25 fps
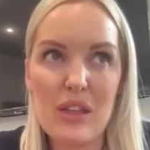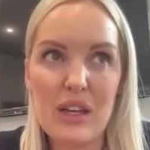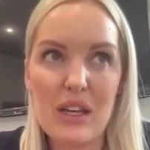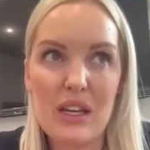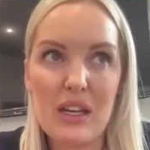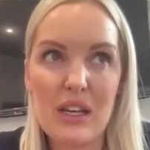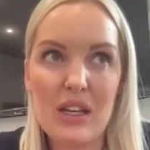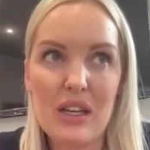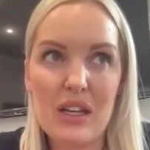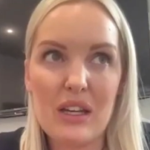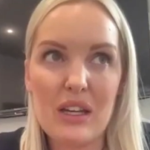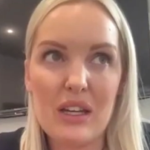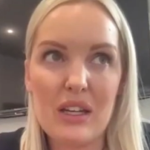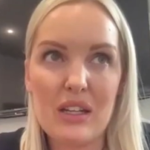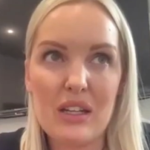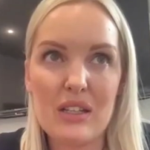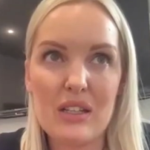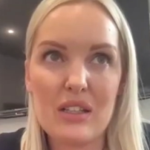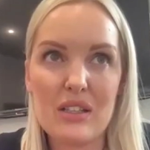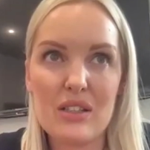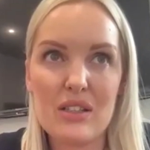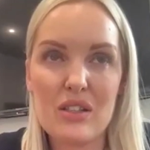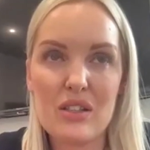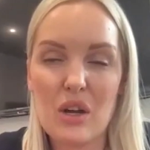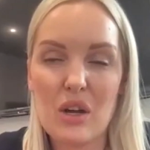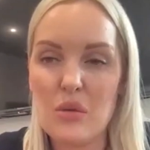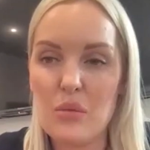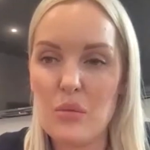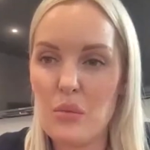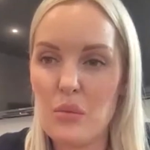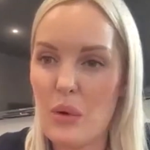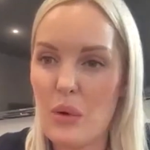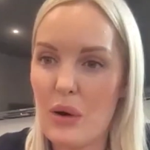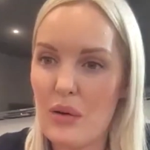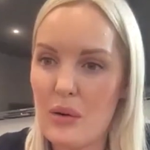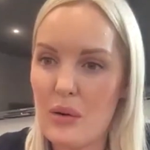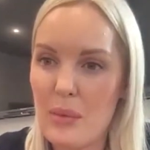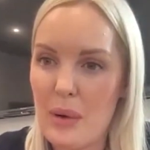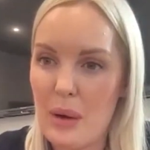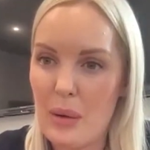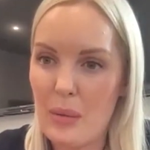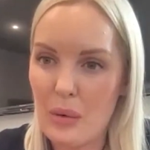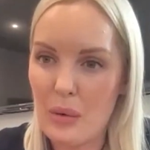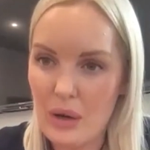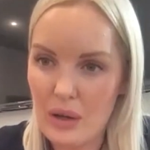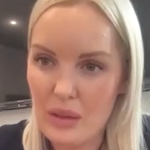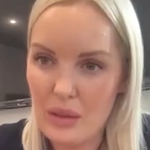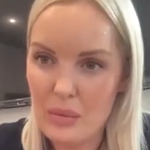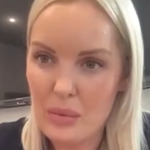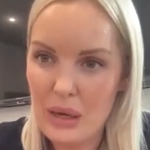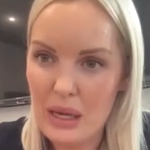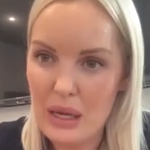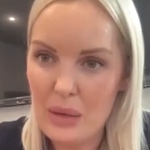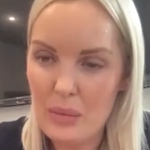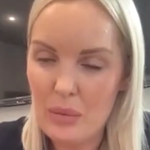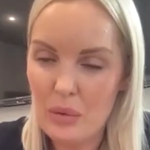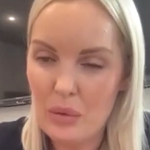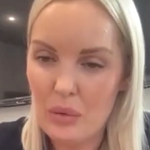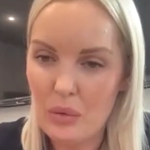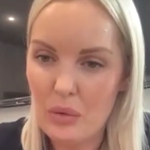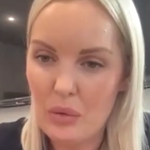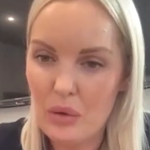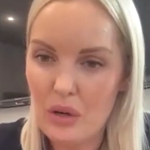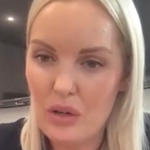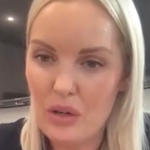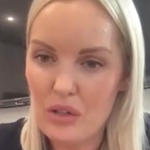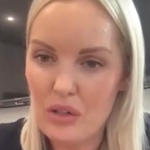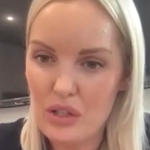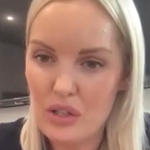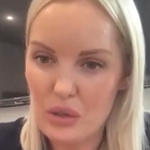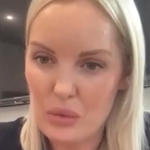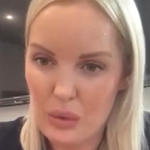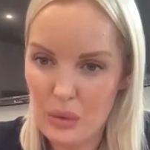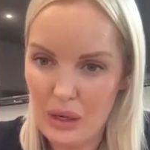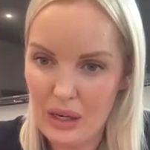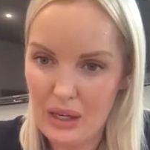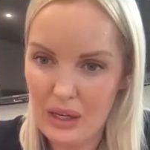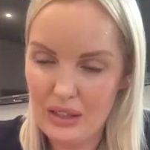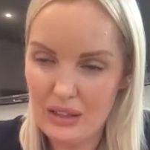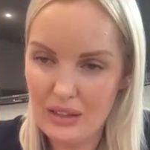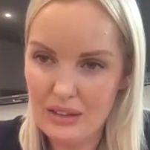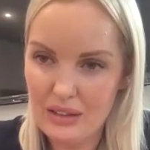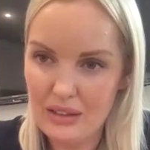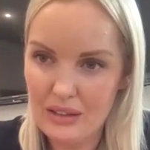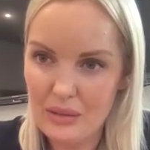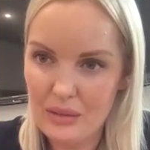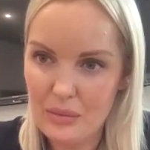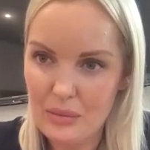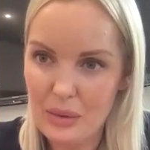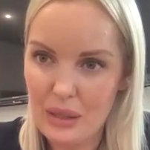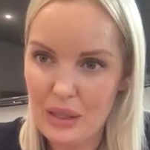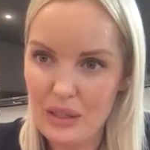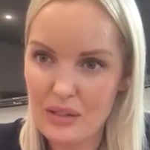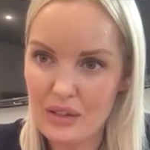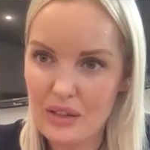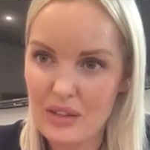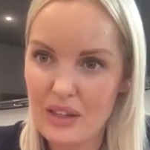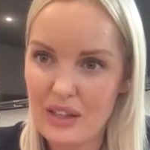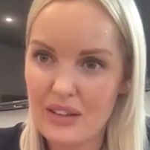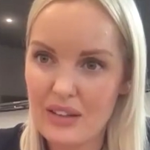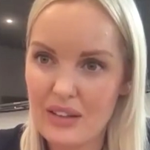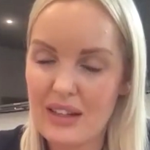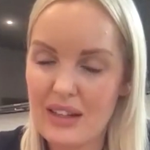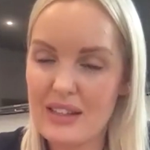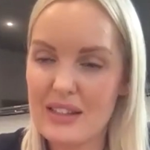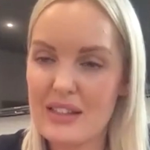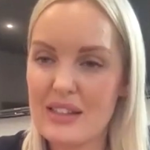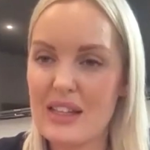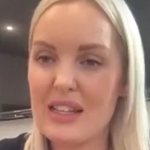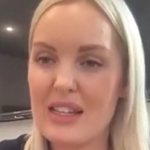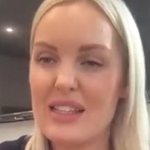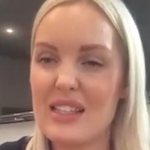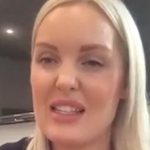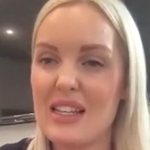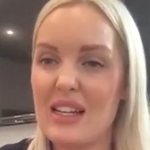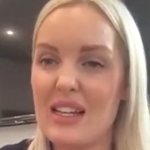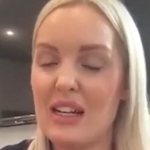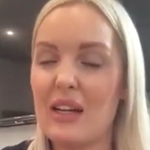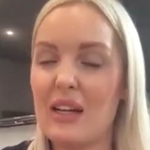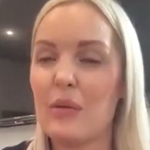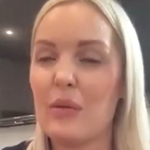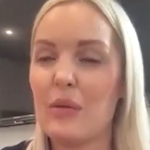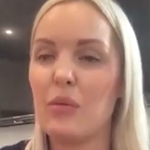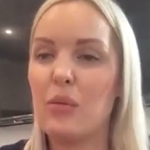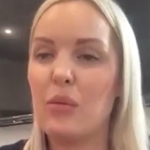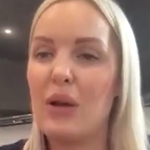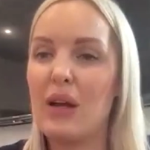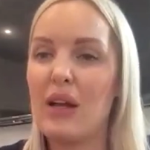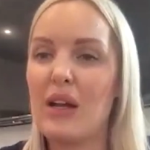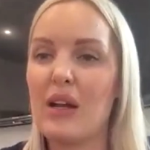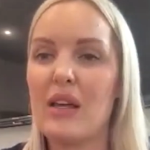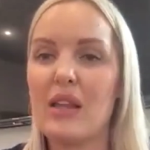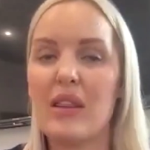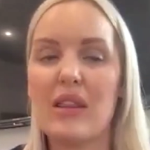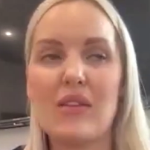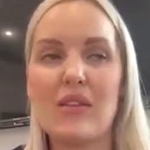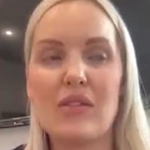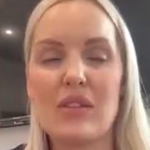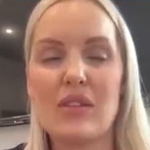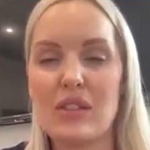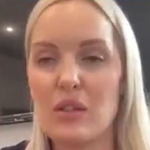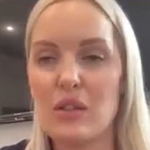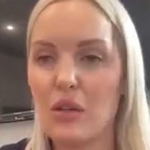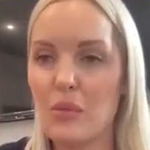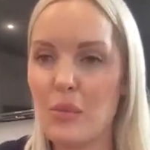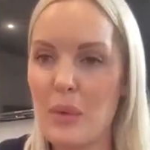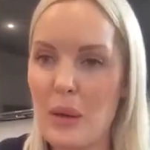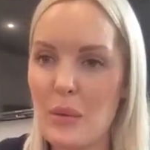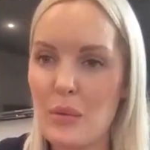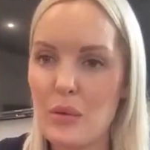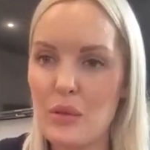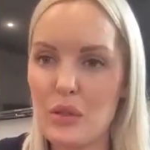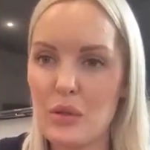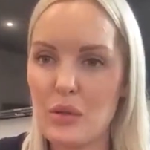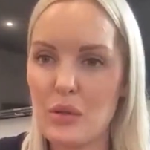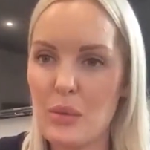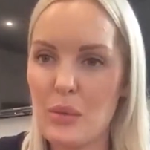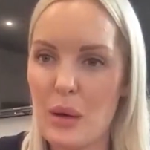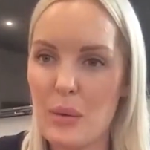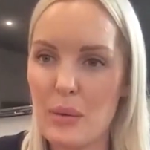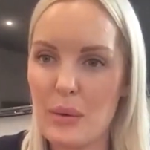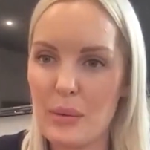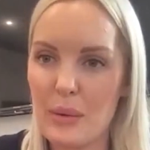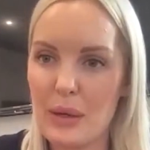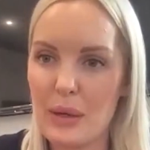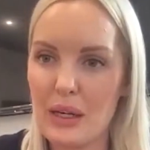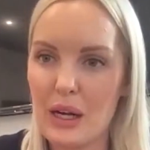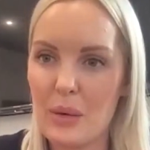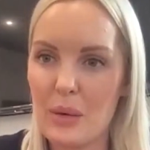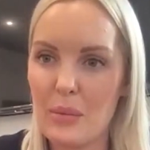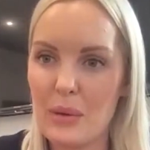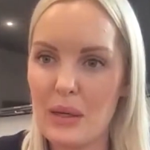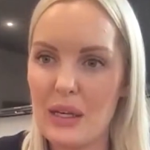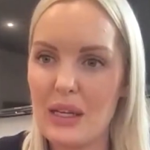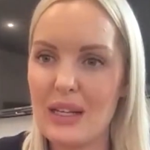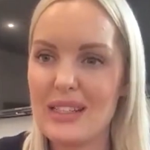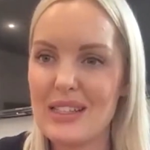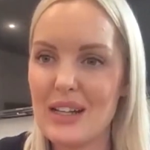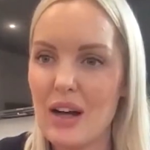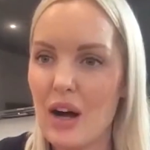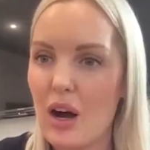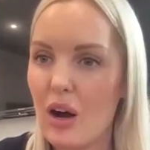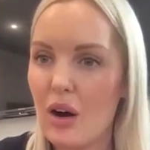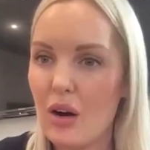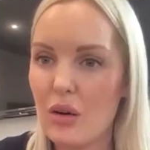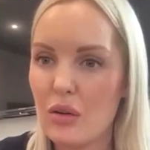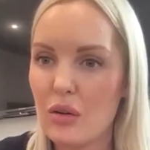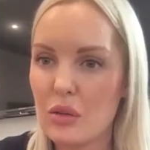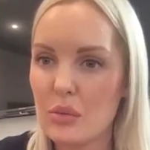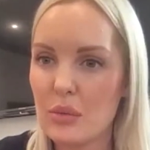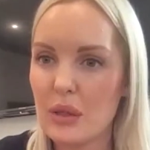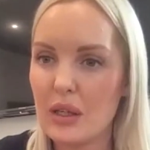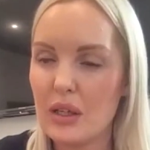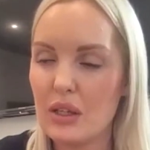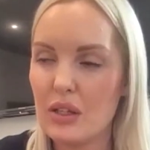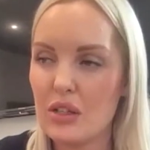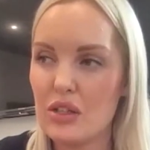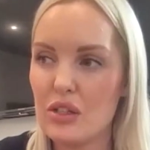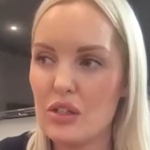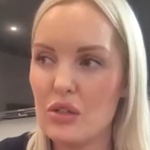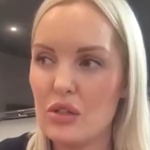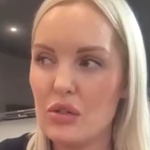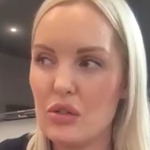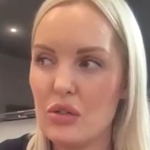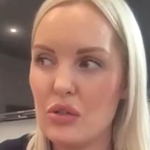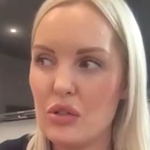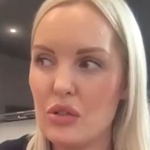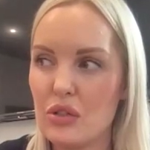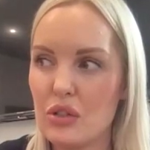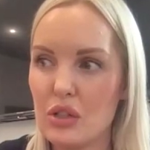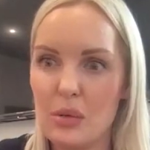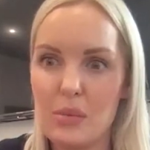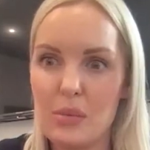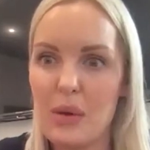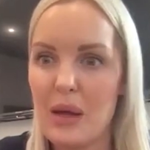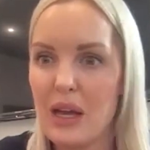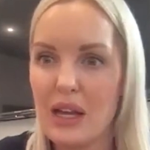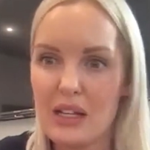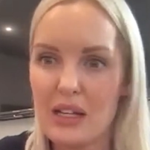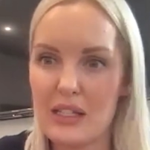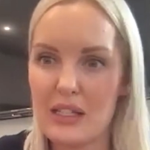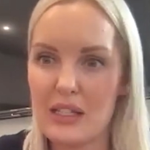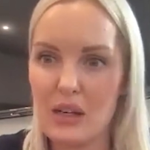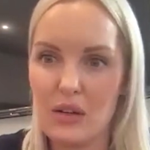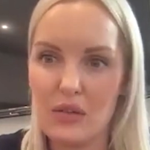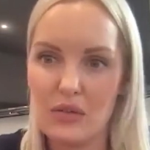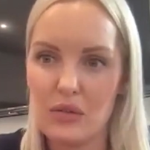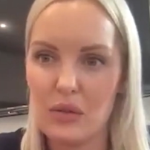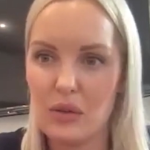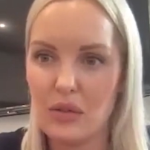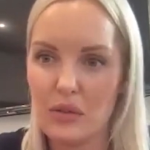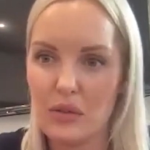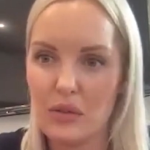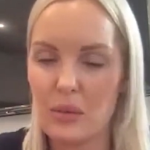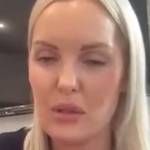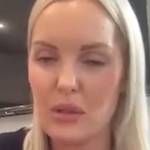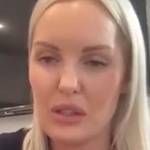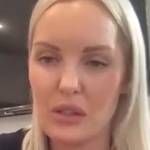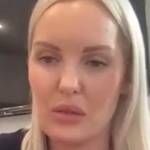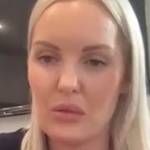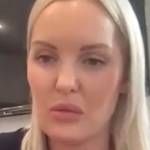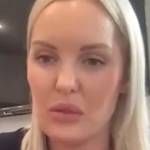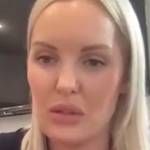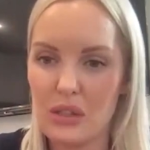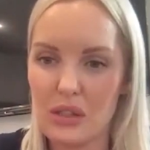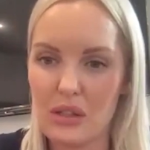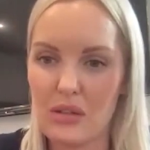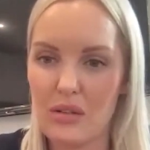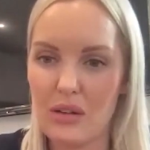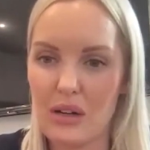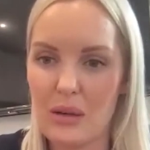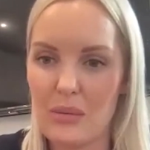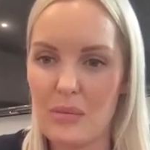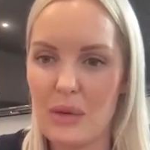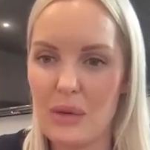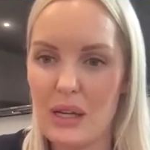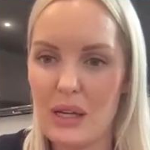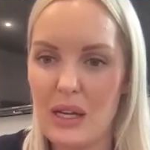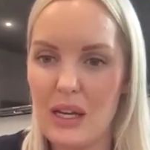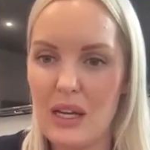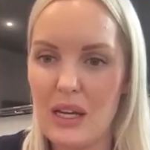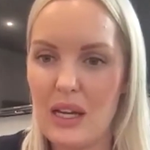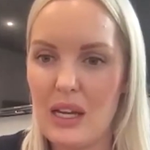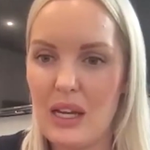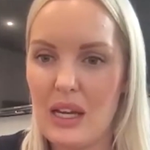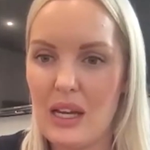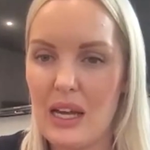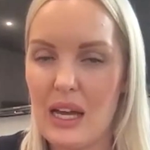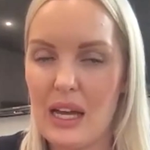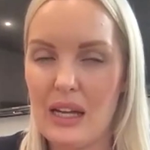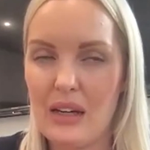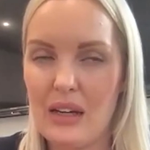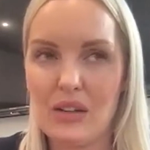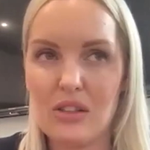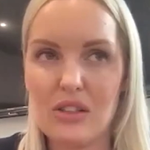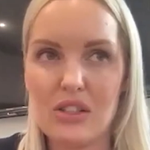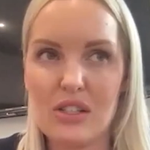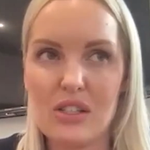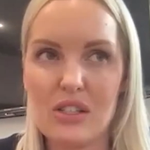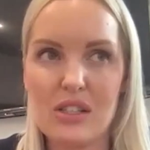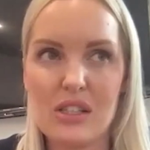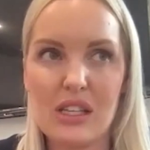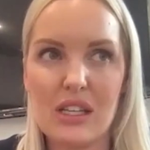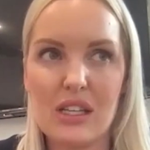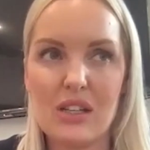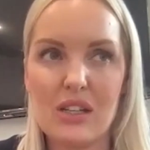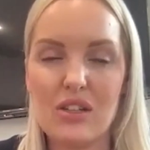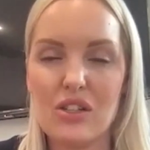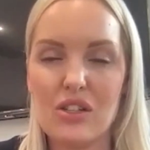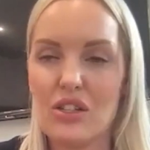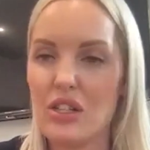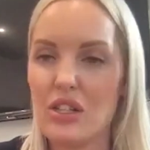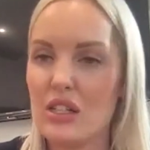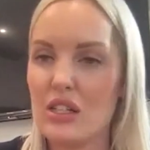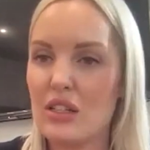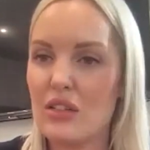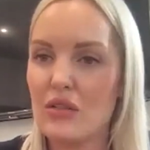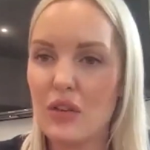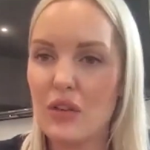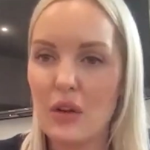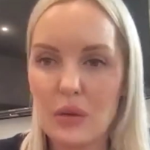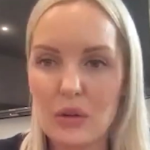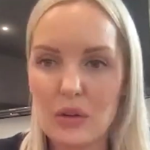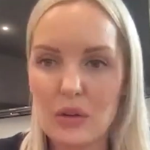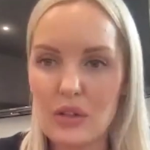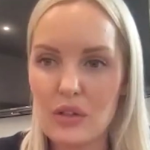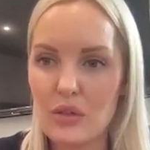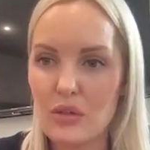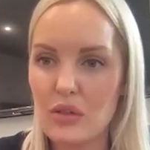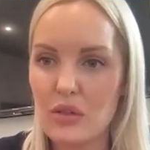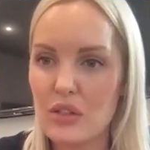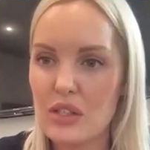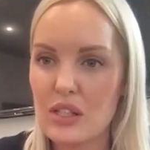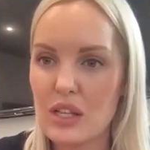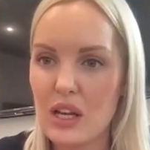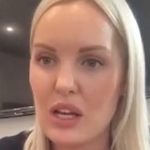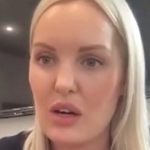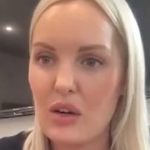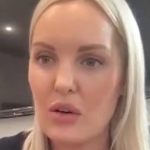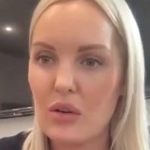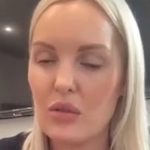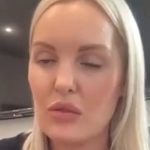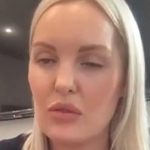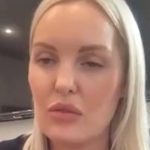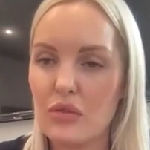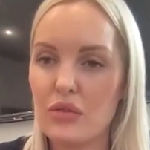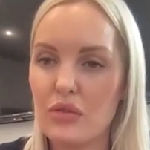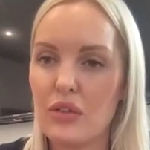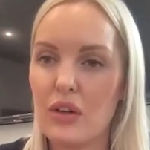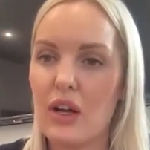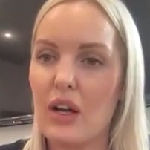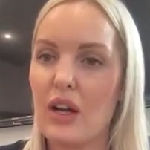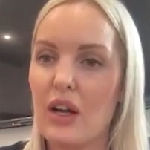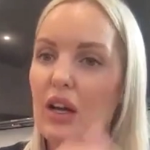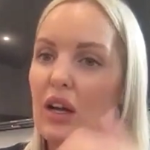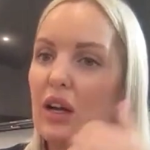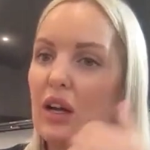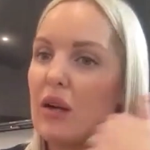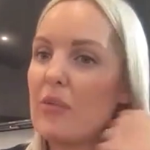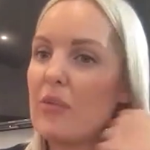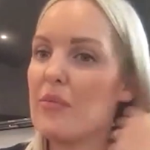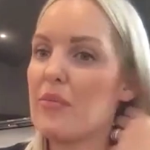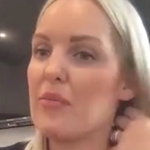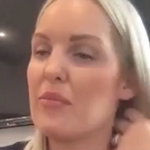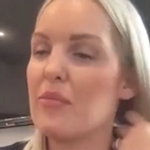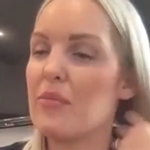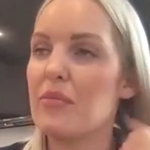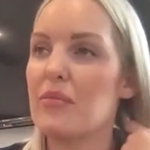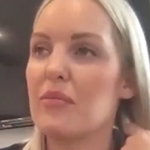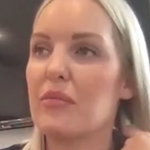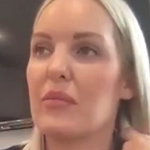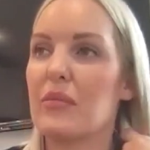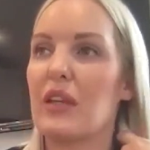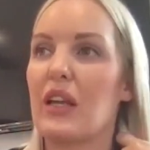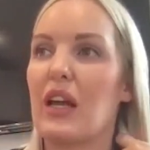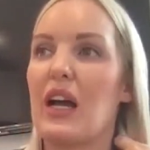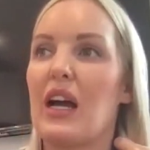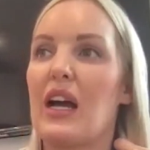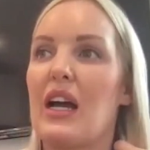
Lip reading: think don't worry about what other people are doing, because I think that's where there is a lot of people doing permanent makeup. It is hard because you just compare yourself to everybody all the time. And I just think you just need to focus on yourself and